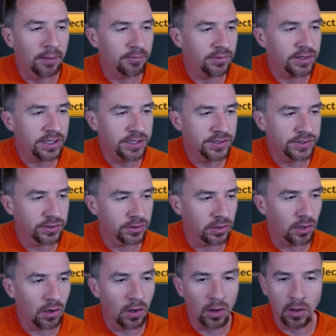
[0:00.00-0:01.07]
These are
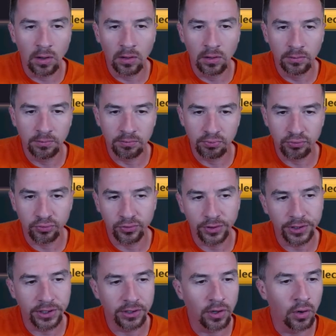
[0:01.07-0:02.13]
all
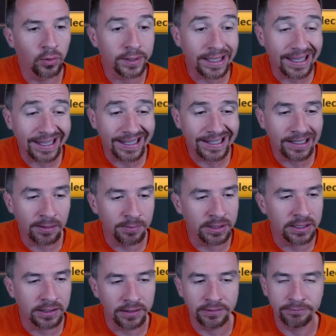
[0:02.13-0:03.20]
pretty okay. I
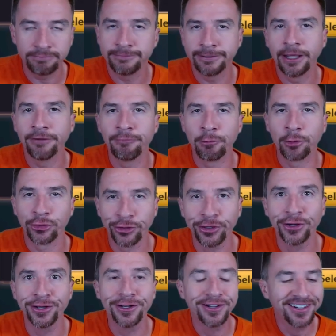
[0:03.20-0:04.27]
mean, none of them are
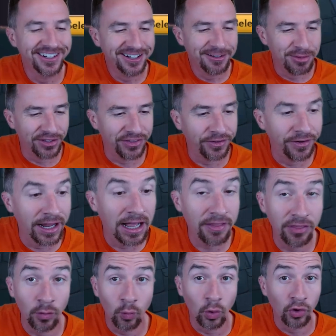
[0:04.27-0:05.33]
good, but they're not
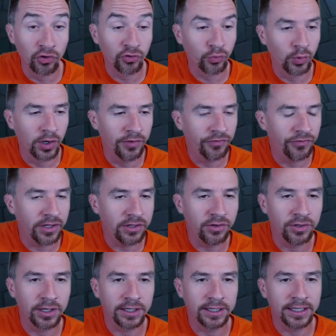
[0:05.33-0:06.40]
the worst ones that you
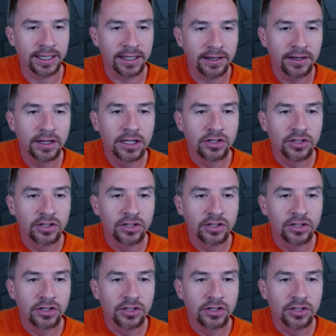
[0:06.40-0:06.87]
can get.